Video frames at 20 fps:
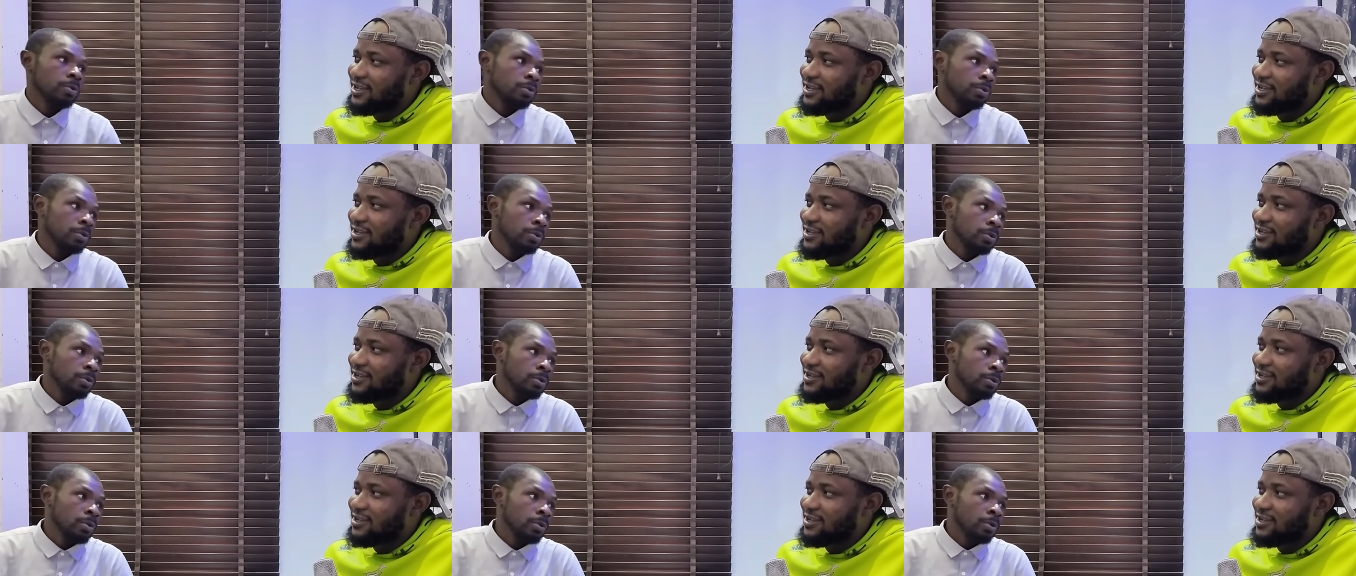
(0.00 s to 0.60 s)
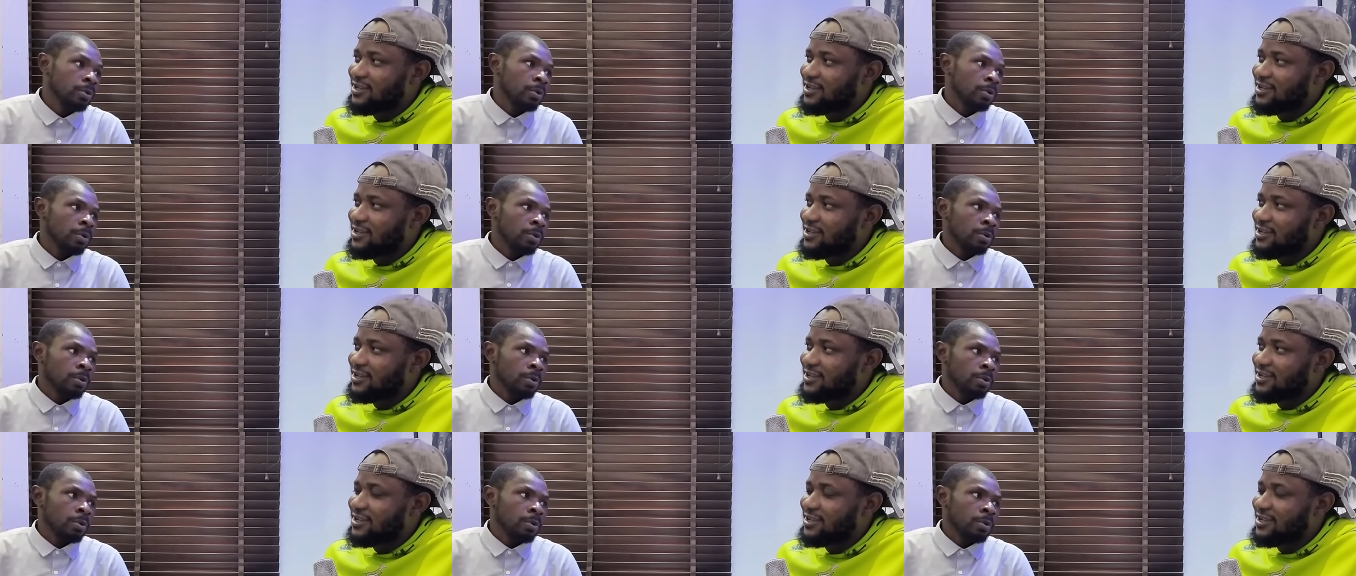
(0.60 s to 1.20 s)

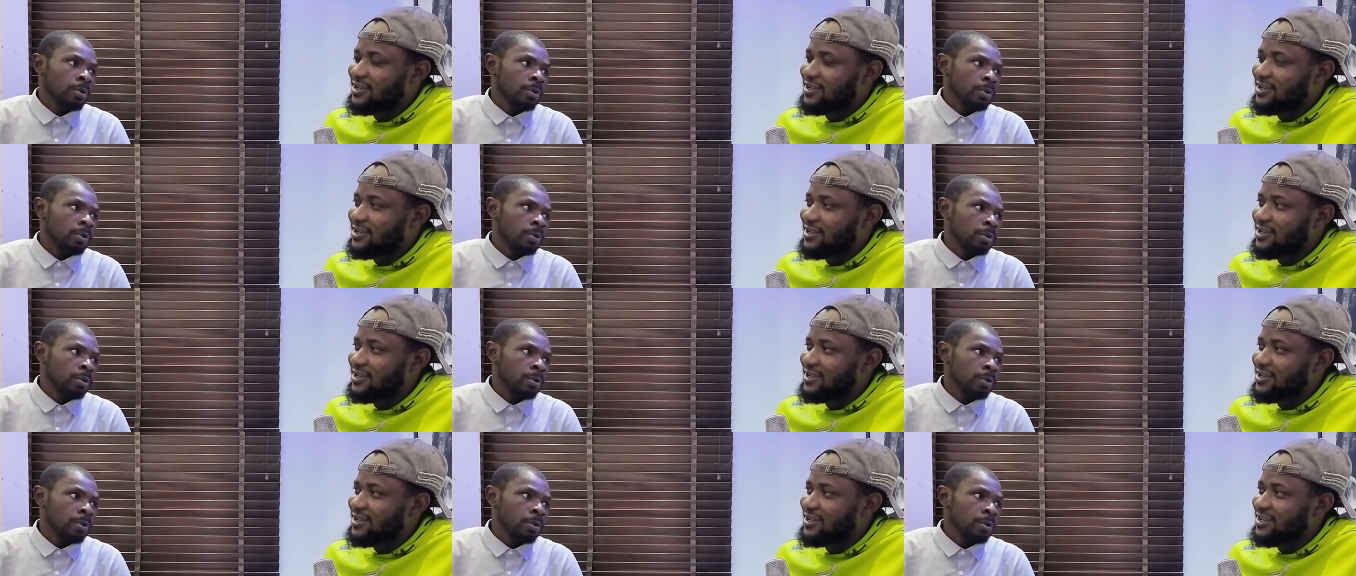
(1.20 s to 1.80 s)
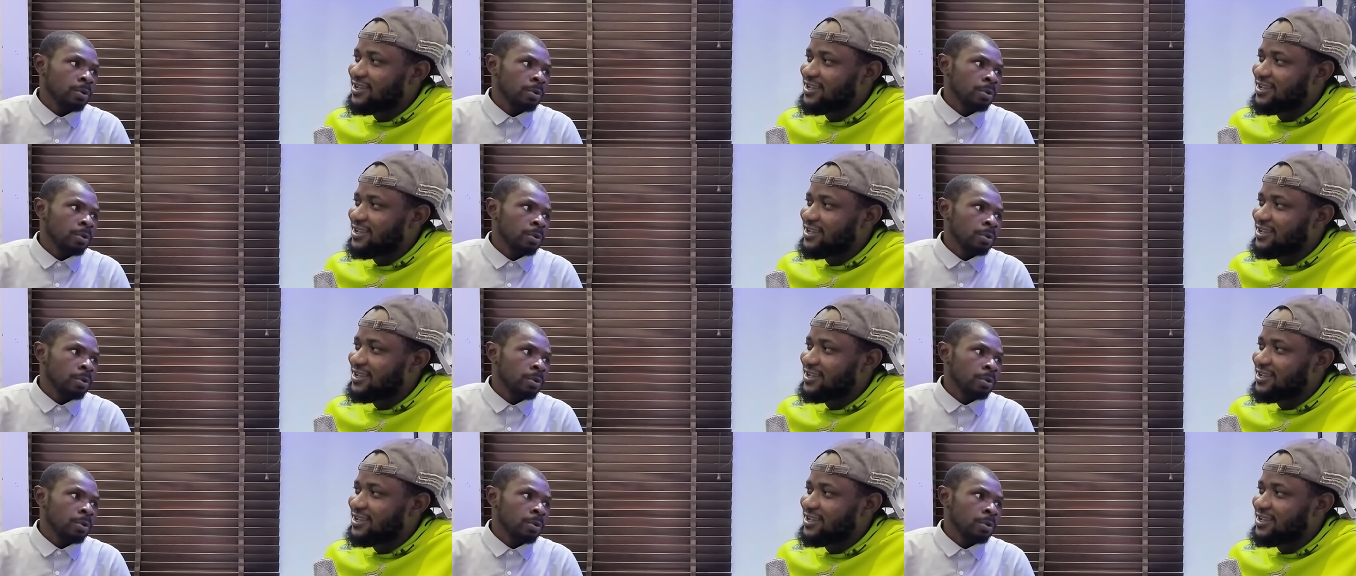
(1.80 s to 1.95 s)
No one is speaking in this clip.